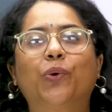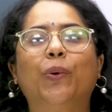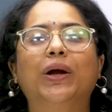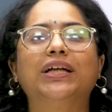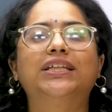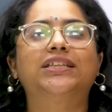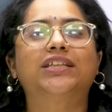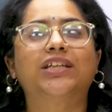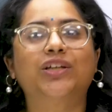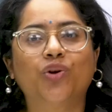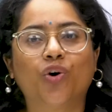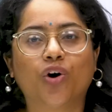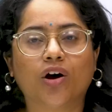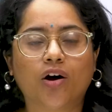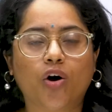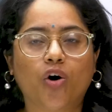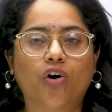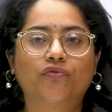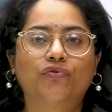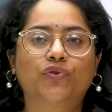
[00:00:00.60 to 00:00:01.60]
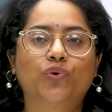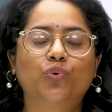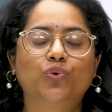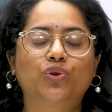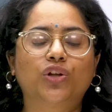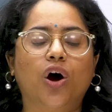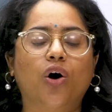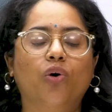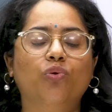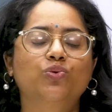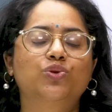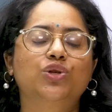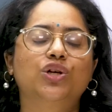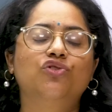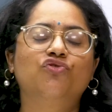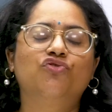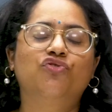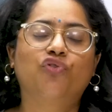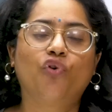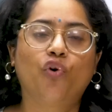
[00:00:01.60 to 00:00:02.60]
question of
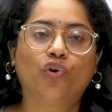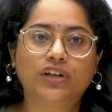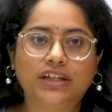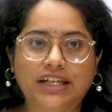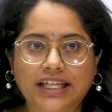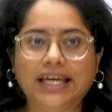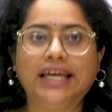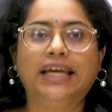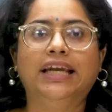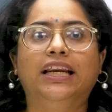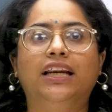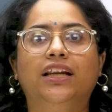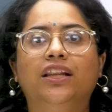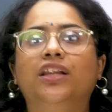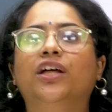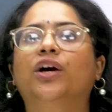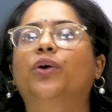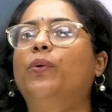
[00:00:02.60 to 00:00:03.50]
2014, the